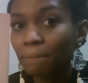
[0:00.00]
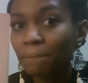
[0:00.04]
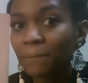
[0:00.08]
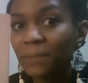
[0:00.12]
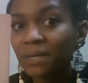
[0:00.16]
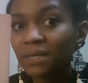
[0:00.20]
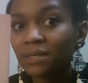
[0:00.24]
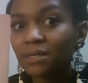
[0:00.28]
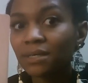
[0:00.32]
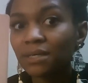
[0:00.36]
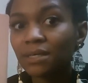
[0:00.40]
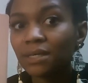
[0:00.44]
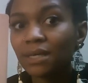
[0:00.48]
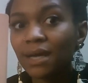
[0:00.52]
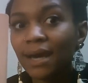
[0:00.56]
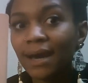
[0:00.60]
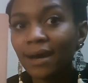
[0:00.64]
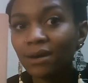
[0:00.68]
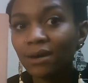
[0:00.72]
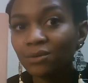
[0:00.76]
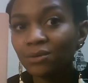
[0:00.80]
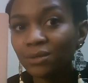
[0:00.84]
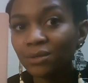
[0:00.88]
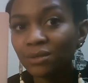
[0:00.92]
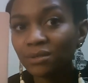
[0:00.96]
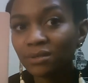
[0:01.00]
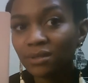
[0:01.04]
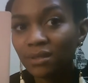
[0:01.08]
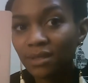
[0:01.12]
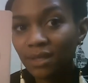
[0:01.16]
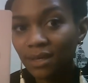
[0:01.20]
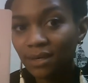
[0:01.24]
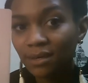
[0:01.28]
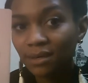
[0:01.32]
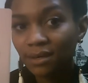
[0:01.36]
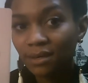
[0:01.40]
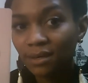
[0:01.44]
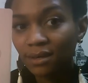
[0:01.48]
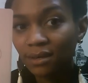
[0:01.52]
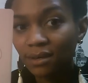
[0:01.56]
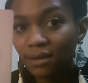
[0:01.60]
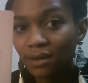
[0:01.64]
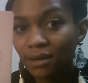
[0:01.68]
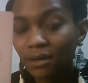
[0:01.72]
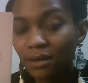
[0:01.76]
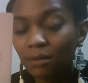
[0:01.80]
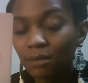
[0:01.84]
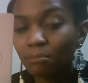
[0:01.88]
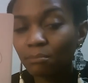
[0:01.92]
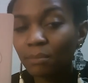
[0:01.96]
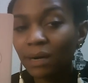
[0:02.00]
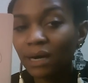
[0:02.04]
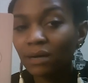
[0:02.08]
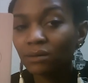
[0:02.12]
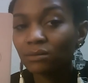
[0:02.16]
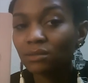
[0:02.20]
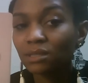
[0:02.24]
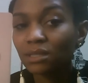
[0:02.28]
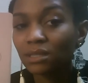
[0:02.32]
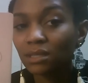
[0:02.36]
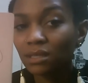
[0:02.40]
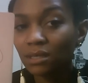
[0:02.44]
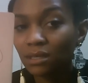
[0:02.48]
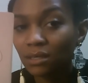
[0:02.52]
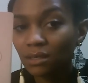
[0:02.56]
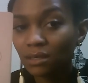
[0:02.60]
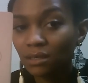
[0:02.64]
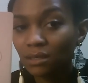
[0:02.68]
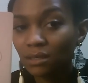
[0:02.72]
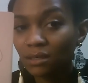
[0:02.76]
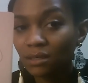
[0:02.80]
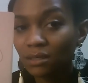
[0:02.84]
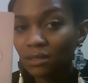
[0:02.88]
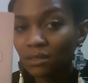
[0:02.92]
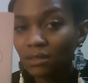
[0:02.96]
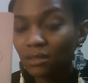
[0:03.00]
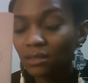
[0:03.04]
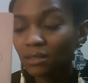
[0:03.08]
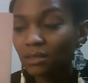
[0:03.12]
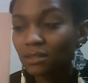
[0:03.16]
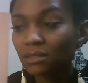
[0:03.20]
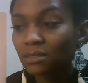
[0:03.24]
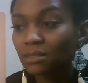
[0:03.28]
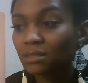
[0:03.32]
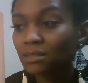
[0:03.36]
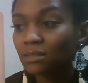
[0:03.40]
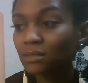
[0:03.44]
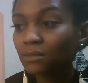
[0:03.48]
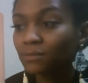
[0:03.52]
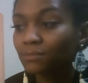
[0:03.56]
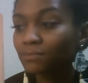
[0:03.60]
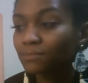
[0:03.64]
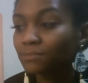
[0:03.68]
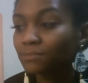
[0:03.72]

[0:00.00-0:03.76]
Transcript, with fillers: but how you're thinking about things.